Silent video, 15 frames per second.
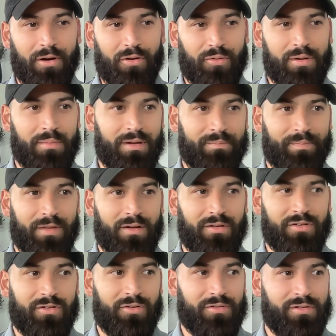agreement?
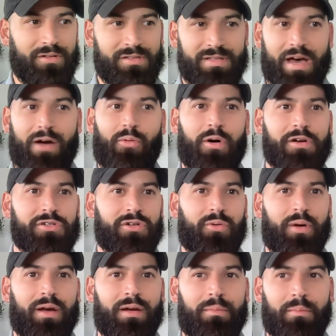So does that wash
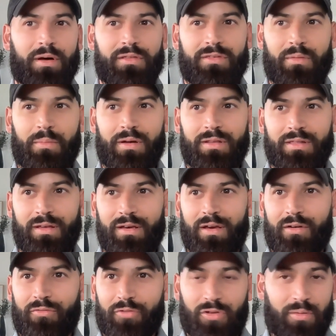away month to month
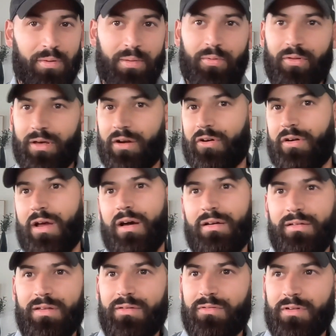for the people that are not
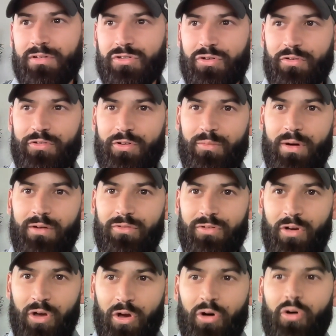even in short term rentals,
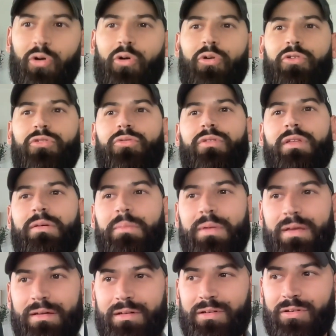or do they
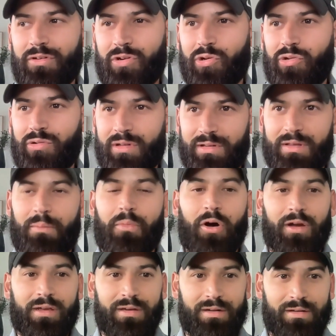mean you need to
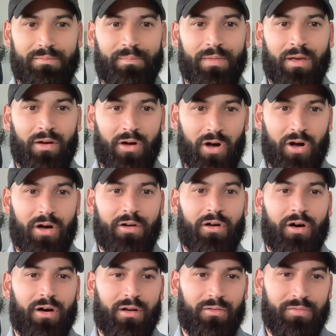market it on
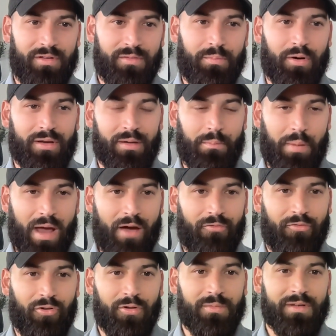all of these booking
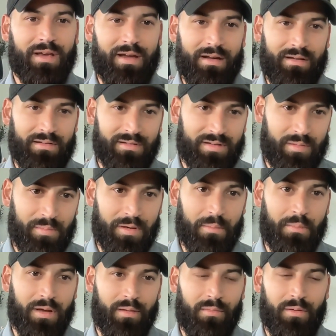platforms and it needs to be a
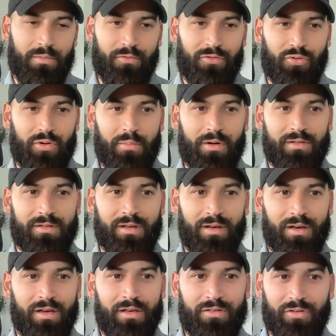minimum of 3 months?
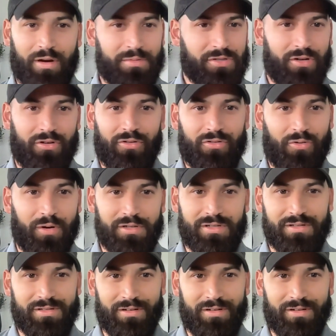So I'm sure those questions